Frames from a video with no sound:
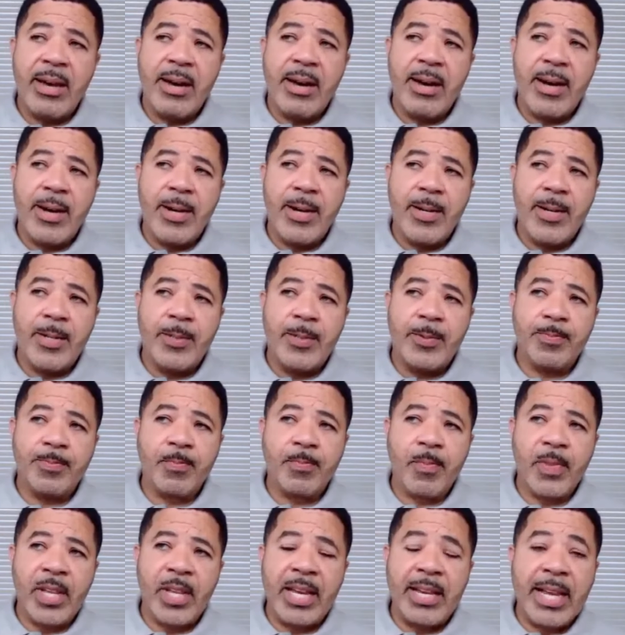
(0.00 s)

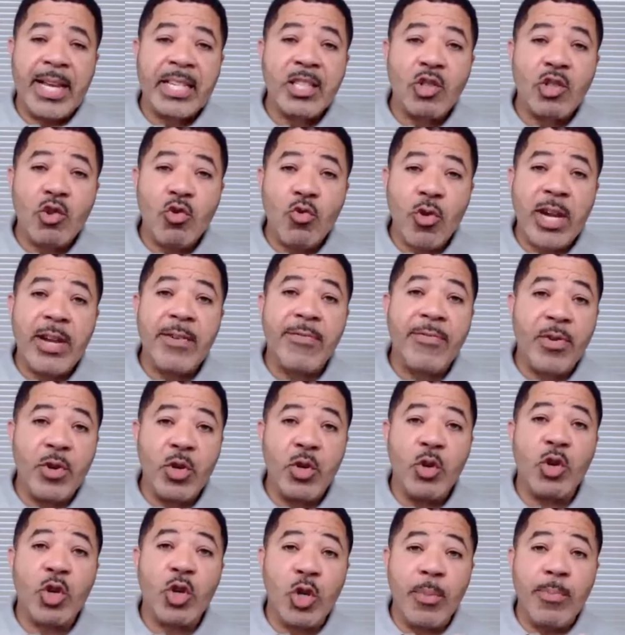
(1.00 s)
And that's great for
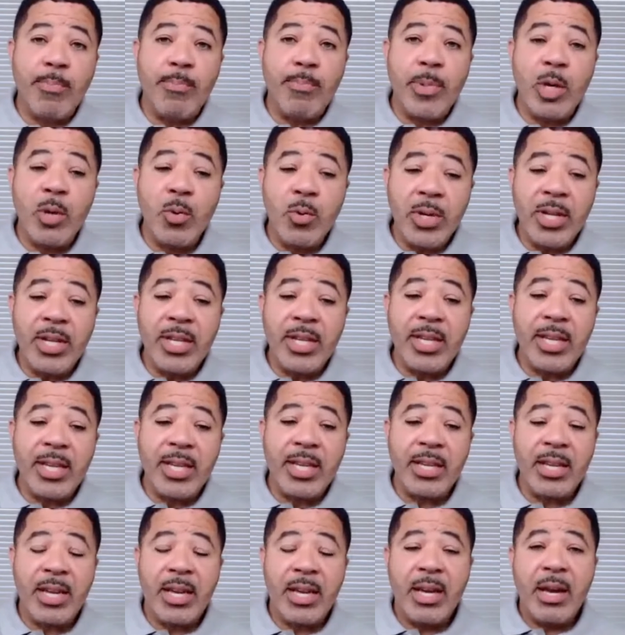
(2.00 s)
your
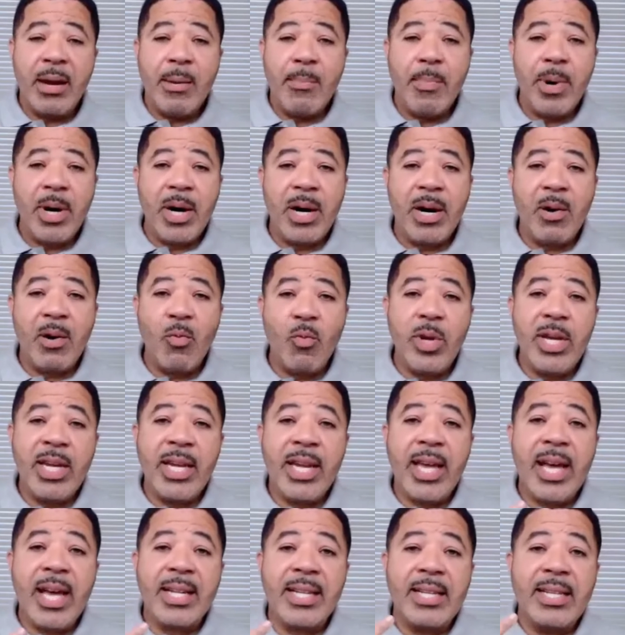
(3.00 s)
community, but we
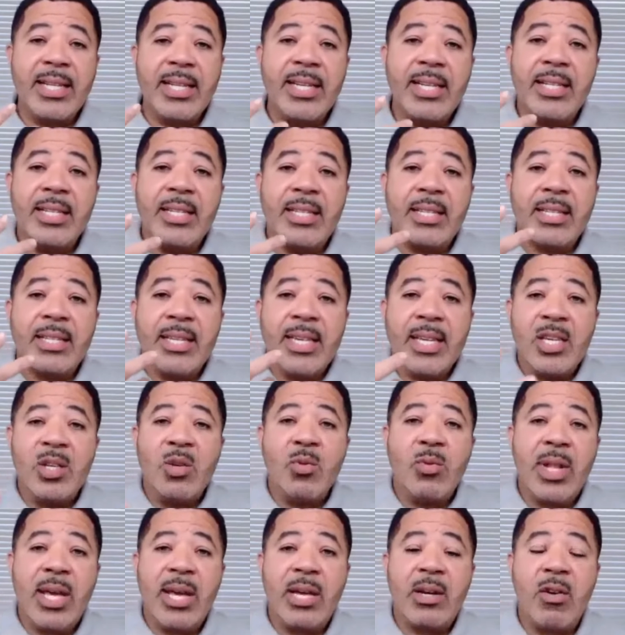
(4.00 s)
kind of need to see
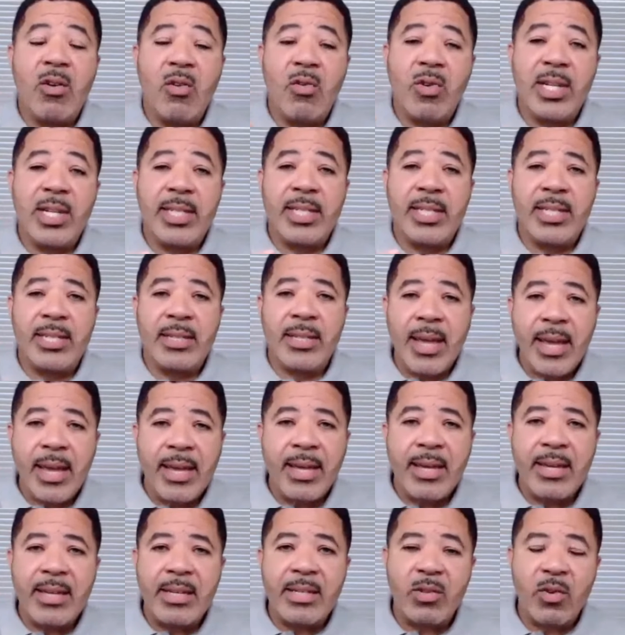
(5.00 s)
you like on a
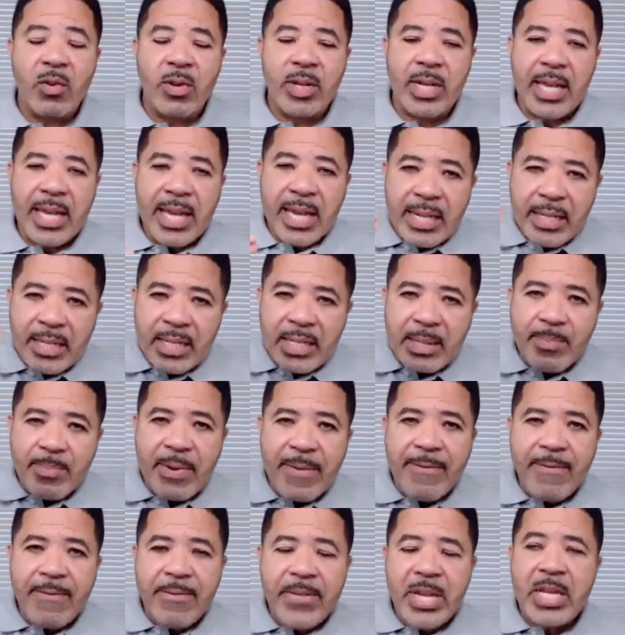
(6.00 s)
stage, on an
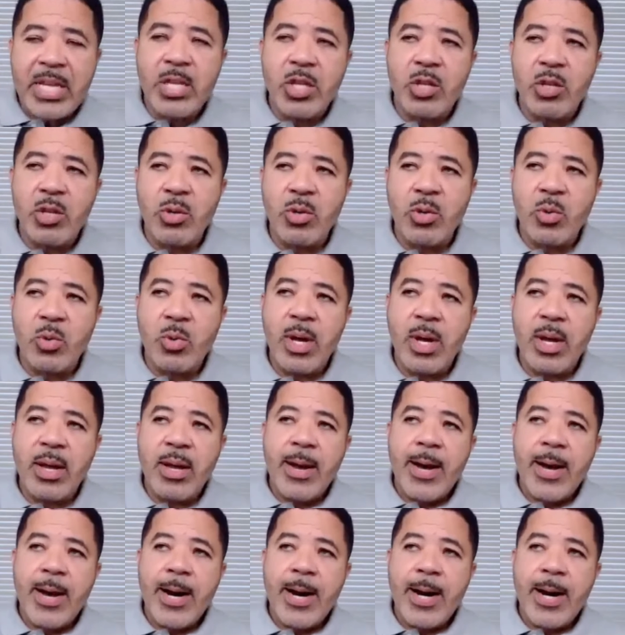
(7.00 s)
intimate venue,
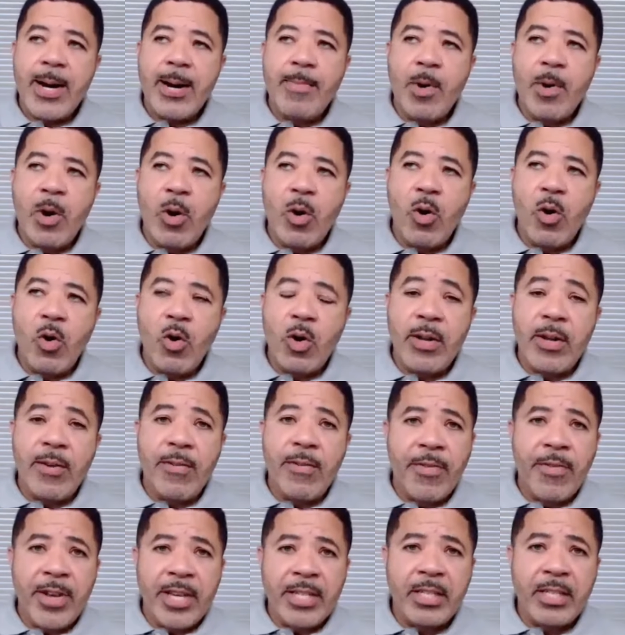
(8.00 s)
on a
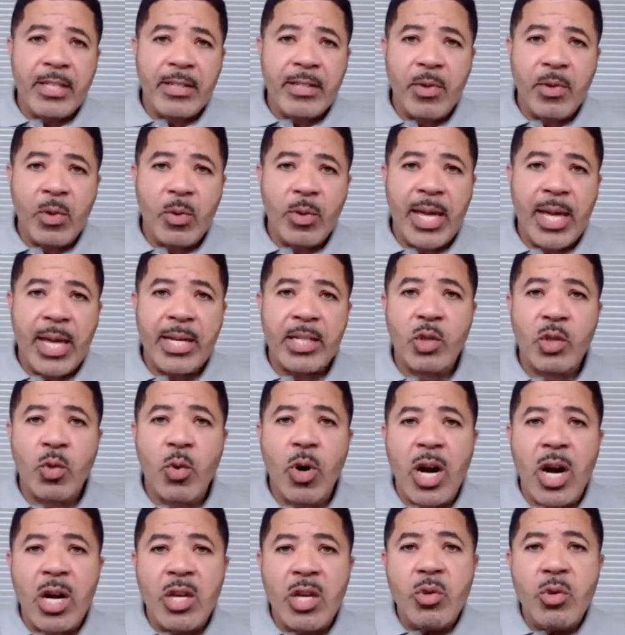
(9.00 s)
festival. Like, so
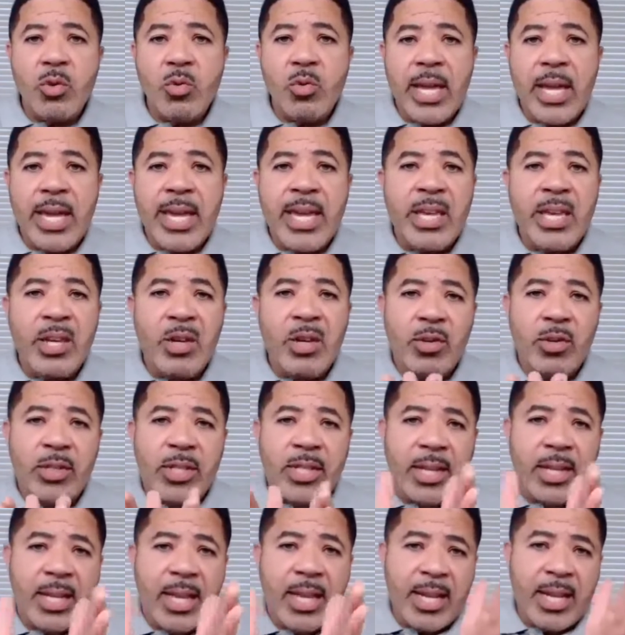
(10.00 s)
are you eager
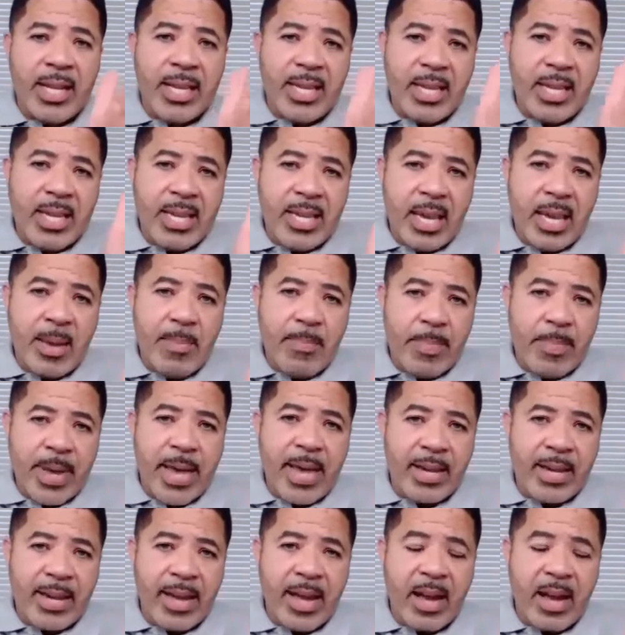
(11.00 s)
to kind of get
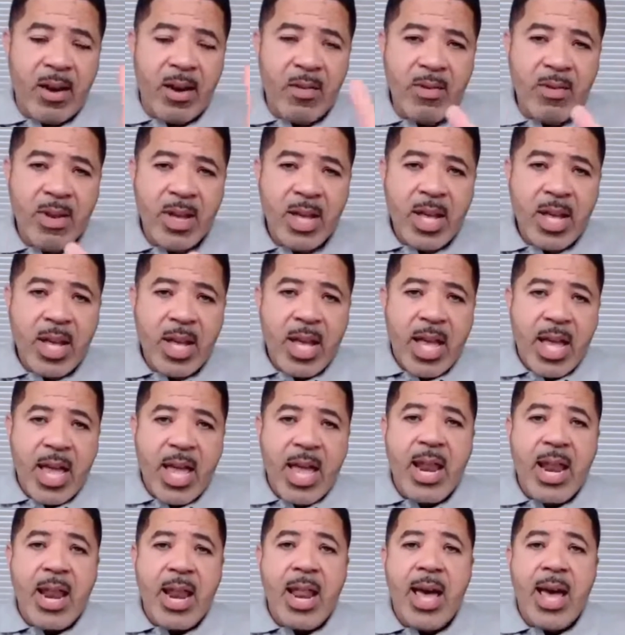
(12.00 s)
back out
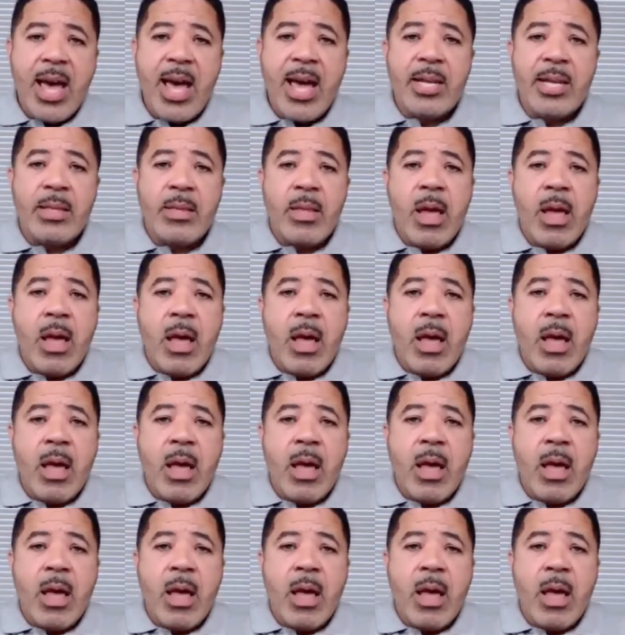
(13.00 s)
and like